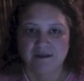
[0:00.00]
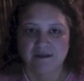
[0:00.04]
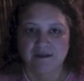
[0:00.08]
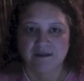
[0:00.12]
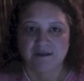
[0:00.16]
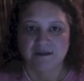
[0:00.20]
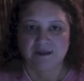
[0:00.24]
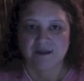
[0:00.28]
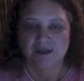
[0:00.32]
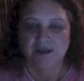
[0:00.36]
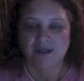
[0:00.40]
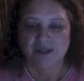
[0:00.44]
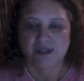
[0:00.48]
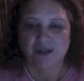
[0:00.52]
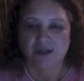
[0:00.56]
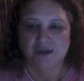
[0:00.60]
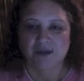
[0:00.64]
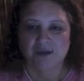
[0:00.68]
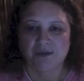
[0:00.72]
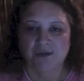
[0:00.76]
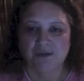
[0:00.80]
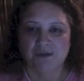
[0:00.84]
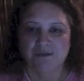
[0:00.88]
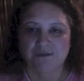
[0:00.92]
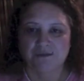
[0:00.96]

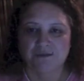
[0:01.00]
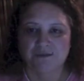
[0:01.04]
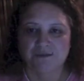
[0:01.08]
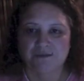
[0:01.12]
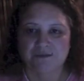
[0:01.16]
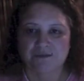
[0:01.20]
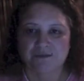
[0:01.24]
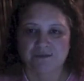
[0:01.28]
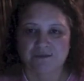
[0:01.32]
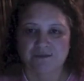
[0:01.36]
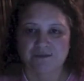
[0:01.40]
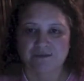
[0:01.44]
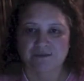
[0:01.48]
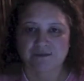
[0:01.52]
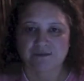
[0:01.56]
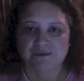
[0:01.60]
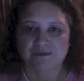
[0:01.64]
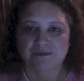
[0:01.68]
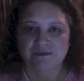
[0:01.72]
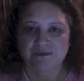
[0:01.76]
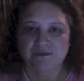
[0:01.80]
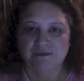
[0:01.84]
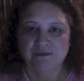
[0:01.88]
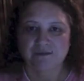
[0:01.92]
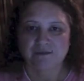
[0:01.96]
So
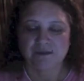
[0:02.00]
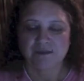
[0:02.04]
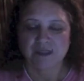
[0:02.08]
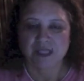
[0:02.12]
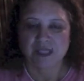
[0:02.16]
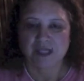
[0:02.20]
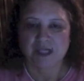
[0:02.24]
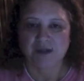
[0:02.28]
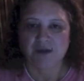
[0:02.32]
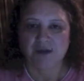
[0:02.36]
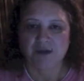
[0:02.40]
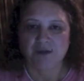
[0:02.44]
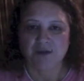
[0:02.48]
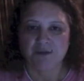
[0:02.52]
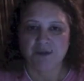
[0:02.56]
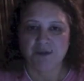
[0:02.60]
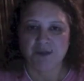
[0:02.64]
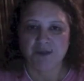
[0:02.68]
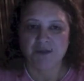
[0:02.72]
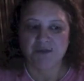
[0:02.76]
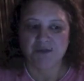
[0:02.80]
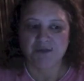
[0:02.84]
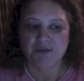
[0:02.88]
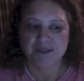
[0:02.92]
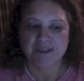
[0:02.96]
I hope
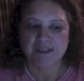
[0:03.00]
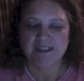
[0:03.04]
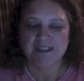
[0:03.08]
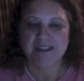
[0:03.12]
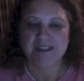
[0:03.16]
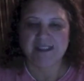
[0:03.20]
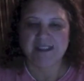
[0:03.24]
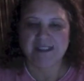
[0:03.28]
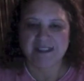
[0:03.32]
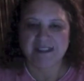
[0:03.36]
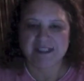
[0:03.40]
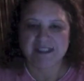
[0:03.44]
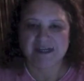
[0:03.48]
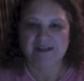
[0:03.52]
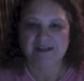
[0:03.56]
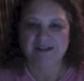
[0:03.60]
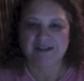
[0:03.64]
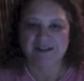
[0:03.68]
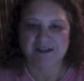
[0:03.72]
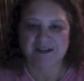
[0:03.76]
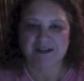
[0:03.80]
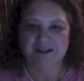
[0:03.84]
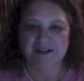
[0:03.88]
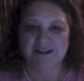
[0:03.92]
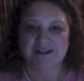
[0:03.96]
you really got the
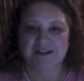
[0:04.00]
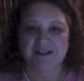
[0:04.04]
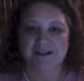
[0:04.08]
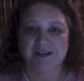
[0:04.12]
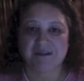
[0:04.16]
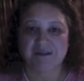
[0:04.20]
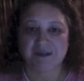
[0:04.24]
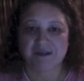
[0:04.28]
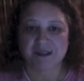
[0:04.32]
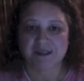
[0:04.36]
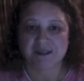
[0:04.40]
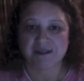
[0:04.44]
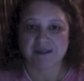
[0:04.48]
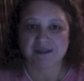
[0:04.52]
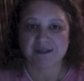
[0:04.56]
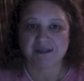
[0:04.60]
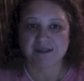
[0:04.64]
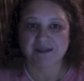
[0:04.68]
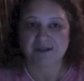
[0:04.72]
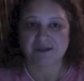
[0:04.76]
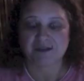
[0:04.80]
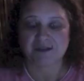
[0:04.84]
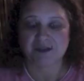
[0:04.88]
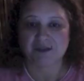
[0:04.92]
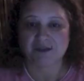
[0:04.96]
concept because this
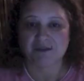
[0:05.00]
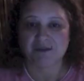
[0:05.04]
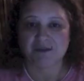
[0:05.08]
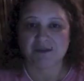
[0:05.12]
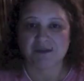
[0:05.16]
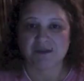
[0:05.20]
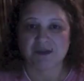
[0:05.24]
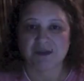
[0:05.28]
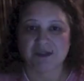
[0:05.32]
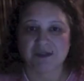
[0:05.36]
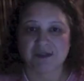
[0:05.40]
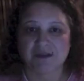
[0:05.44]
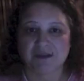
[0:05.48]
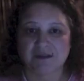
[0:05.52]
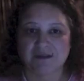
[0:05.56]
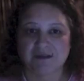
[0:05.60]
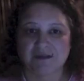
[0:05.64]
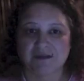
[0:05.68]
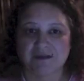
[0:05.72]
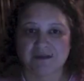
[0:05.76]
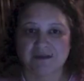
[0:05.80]
is so important.